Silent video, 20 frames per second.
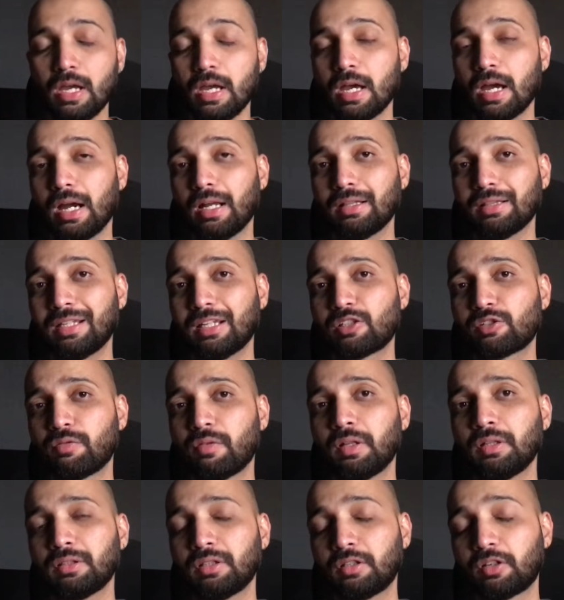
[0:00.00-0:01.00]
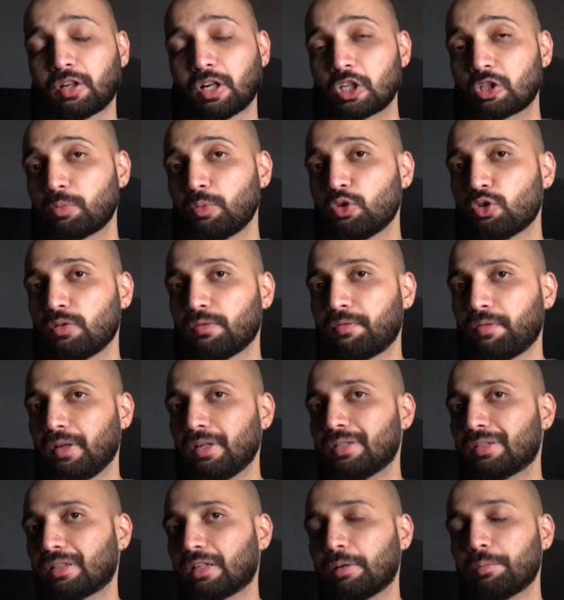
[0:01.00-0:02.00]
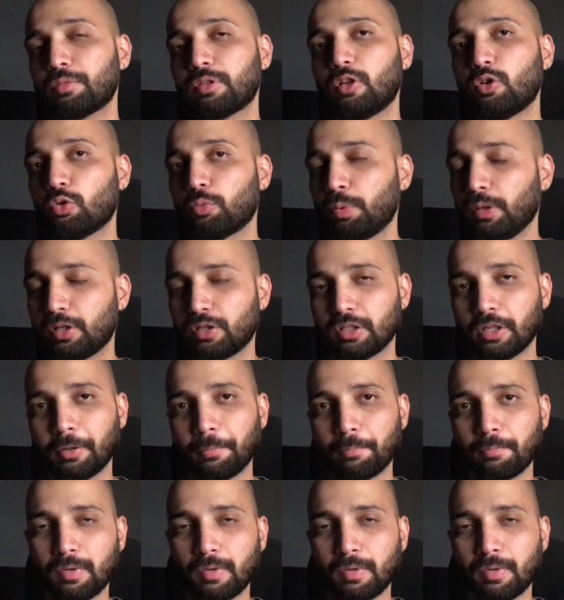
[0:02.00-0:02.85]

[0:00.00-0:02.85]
And that's when the transmission phase comes into picture.